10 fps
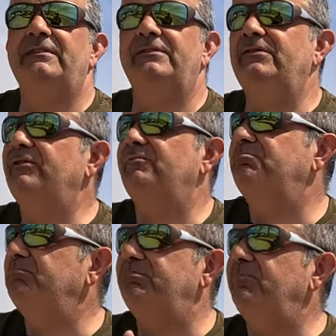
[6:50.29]
I just
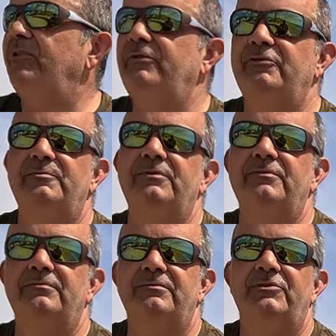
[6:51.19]
buy normal
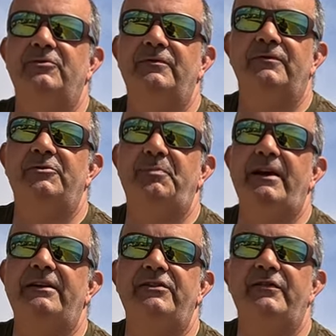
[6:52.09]

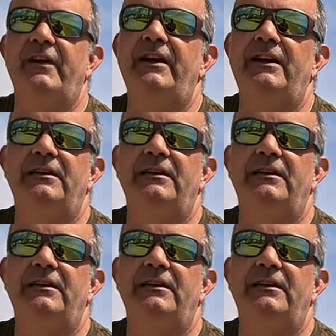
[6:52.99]
Spanish fare.